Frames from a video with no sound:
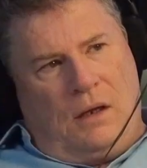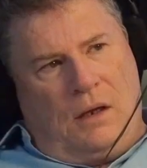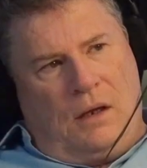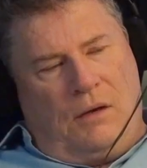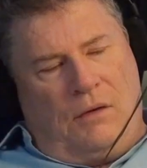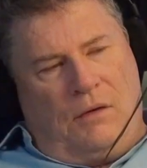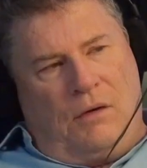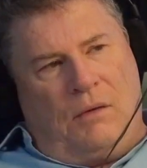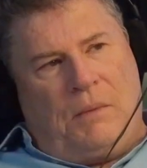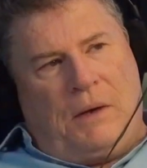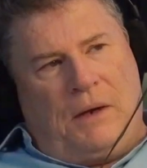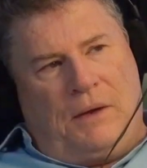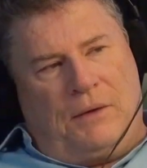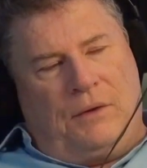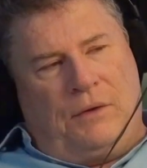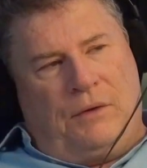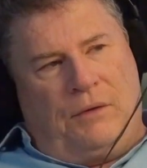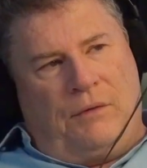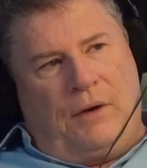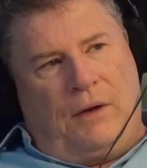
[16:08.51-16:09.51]
And come out
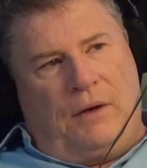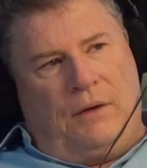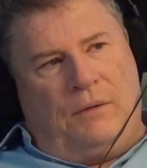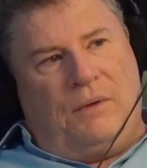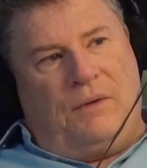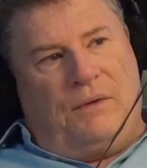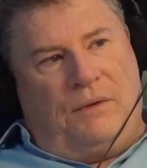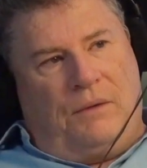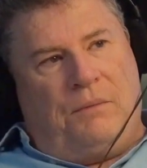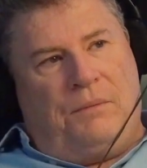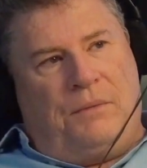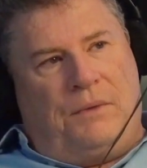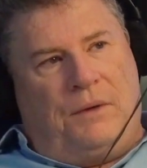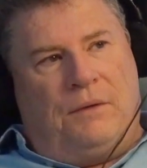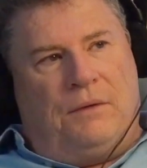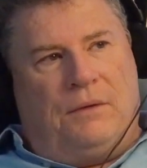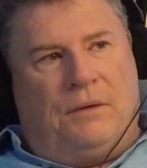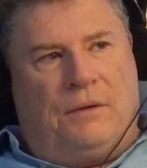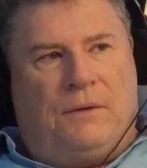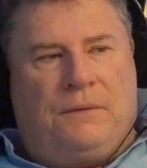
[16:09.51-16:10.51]
the other end with something,
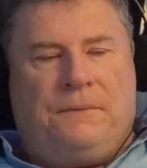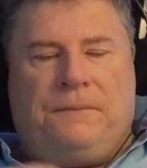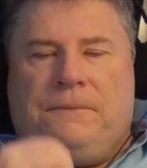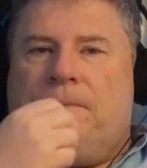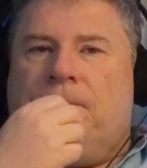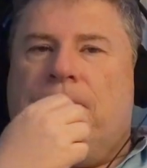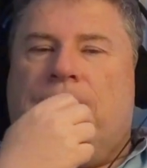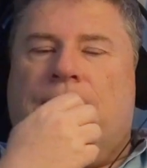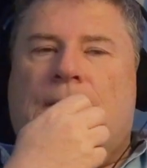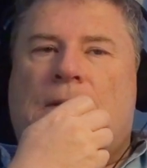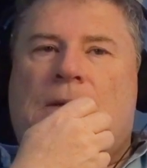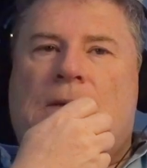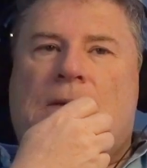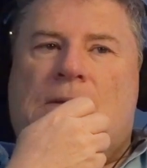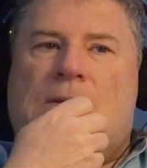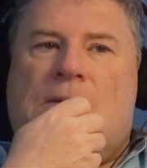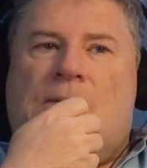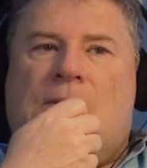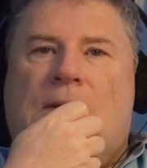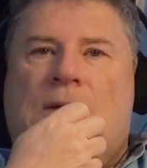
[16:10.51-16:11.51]

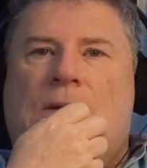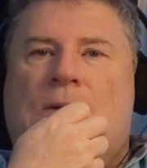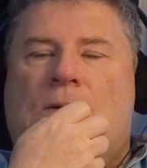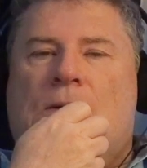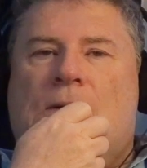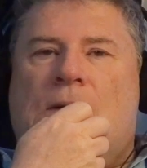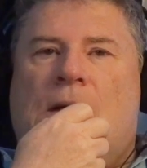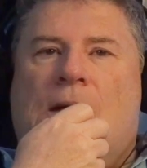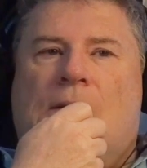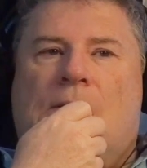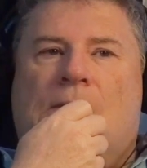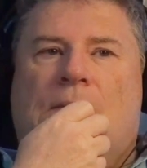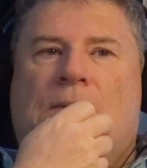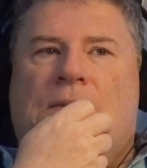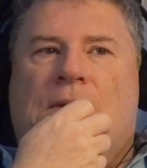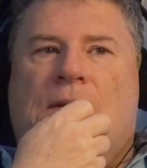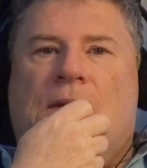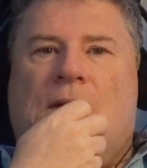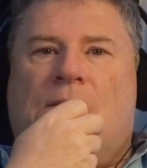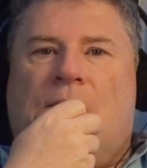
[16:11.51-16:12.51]
So I thought that's
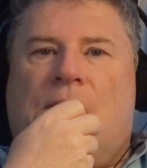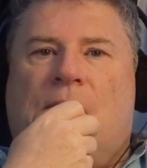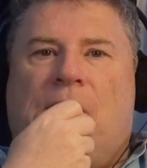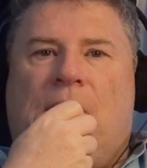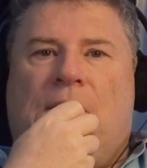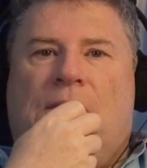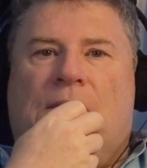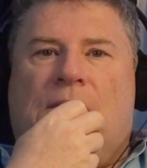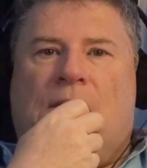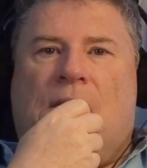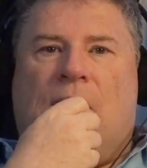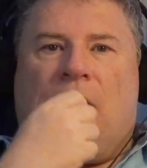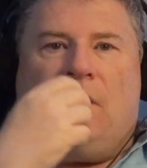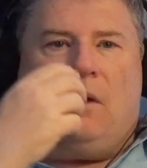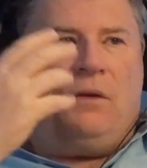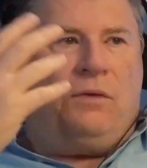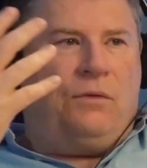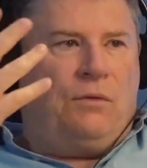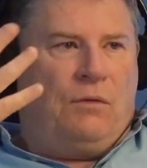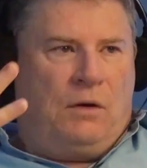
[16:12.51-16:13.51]
something that we need to. And
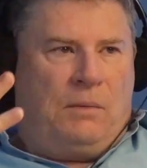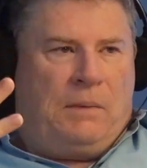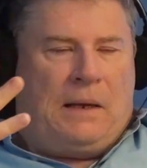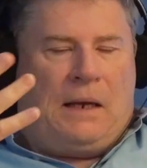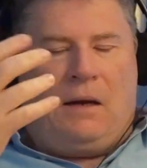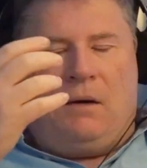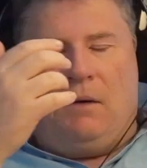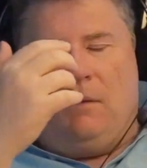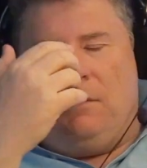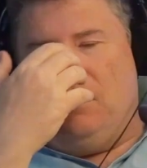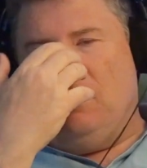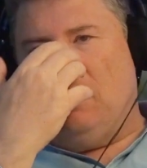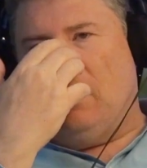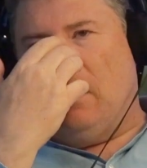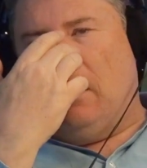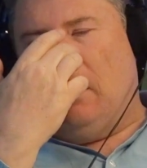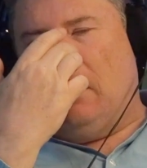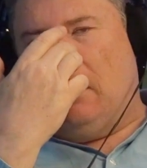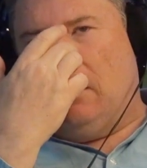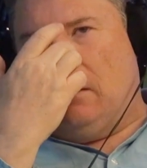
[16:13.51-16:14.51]
I thought about how to do
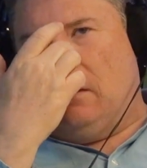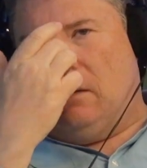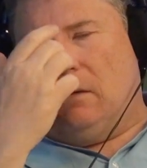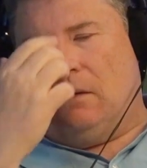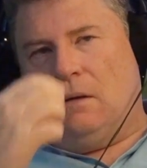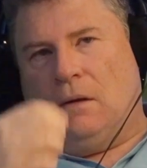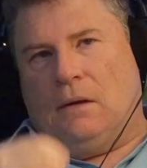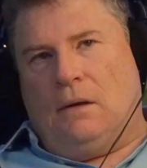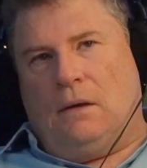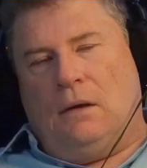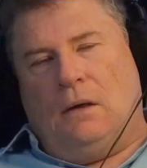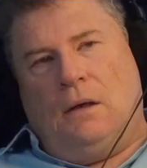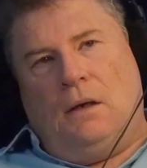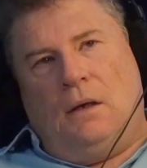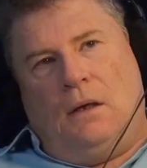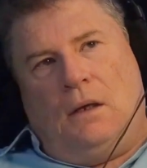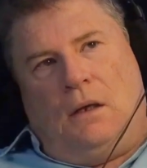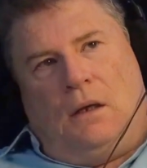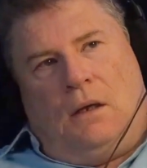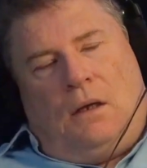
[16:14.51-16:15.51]
that, and
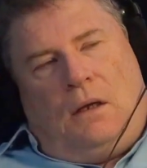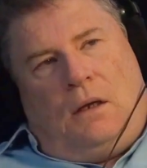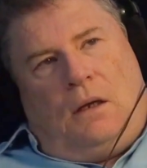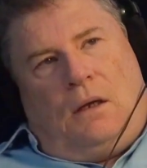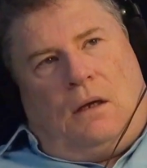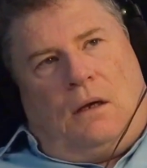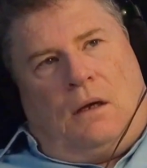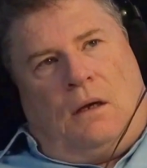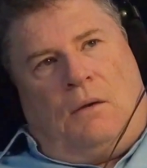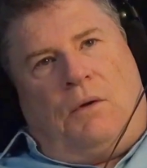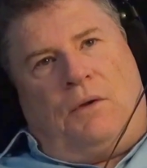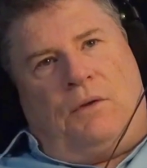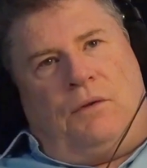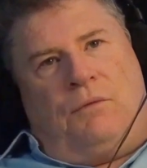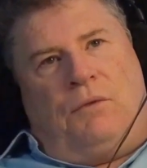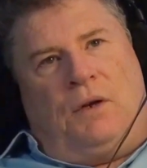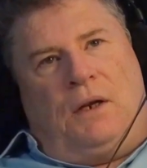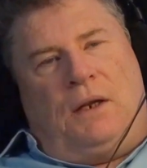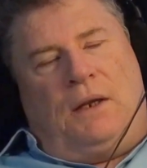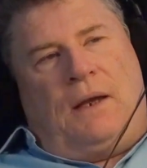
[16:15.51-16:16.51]
I
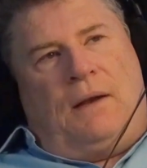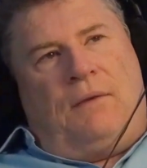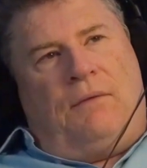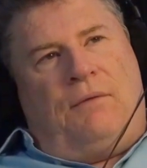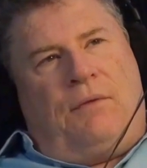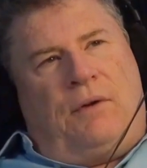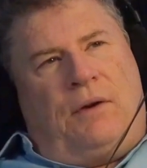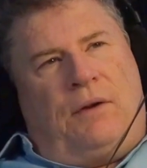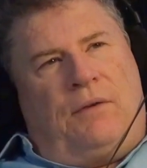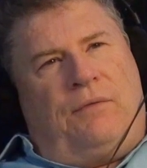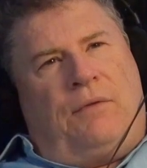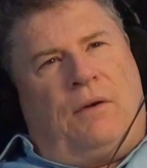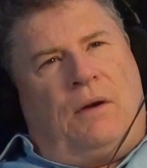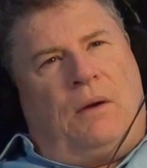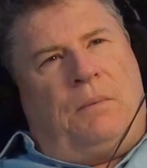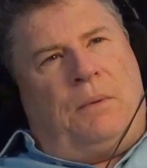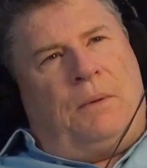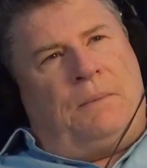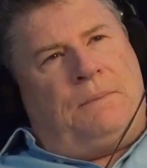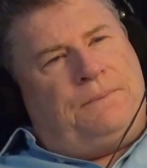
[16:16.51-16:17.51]
wasn't really getting very far.
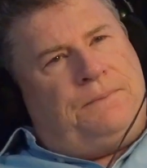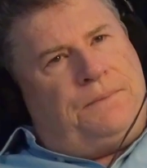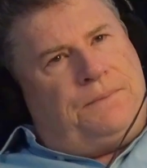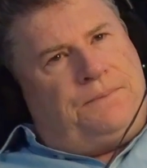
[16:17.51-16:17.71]
But